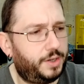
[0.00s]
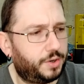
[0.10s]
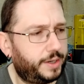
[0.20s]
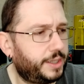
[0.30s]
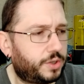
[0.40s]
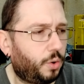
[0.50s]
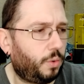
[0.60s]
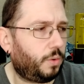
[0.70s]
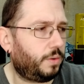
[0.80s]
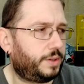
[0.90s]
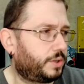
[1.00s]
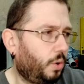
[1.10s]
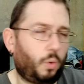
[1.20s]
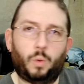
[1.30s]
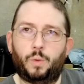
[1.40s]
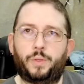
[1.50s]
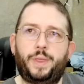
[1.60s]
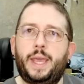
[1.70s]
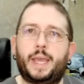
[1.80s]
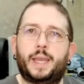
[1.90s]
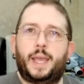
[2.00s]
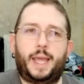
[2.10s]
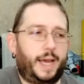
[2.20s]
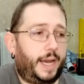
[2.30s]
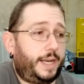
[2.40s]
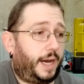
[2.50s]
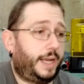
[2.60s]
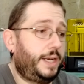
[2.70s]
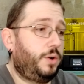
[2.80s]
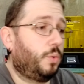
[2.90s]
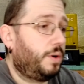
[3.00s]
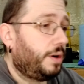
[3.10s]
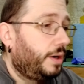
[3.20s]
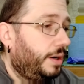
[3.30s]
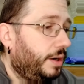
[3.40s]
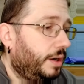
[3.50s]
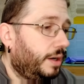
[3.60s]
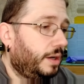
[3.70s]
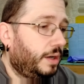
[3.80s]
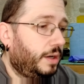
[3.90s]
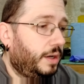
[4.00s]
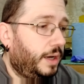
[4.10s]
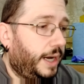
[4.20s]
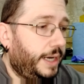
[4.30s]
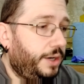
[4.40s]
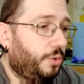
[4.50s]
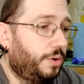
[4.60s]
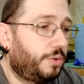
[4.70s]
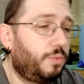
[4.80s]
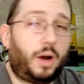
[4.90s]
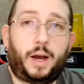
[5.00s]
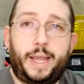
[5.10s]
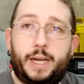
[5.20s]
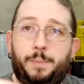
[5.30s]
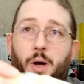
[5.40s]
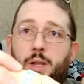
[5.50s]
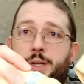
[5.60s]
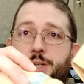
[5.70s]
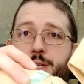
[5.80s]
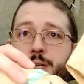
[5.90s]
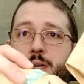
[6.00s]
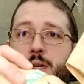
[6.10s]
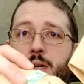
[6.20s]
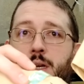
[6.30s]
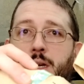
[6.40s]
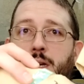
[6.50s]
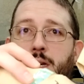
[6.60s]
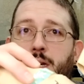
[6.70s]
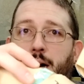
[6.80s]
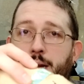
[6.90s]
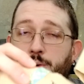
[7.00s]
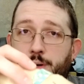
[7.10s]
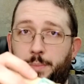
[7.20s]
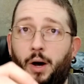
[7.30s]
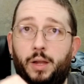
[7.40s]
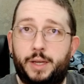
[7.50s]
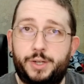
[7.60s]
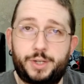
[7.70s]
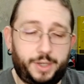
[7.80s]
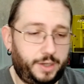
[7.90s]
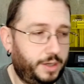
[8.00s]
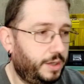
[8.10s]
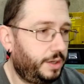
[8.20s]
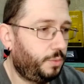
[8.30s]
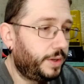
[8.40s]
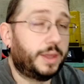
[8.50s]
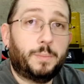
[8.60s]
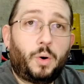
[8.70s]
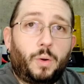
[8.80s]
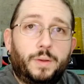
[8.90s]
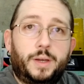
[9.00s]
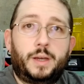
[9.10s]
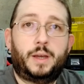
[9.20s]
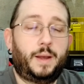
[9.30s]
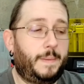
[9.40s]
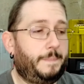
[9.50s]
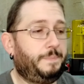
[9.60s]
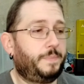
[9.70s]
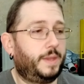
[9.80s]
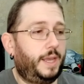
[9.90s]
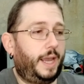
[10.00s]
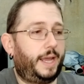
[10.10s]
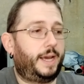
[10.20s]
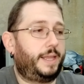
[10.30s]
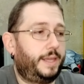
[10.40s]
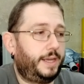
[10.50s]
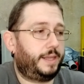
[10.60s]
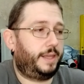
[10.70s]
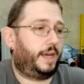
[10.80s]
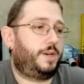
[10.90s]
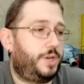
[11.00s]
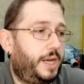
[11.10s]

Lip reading: during this whole thing. And I didn't order raw and polished. I ordered polished with the mold. And I think that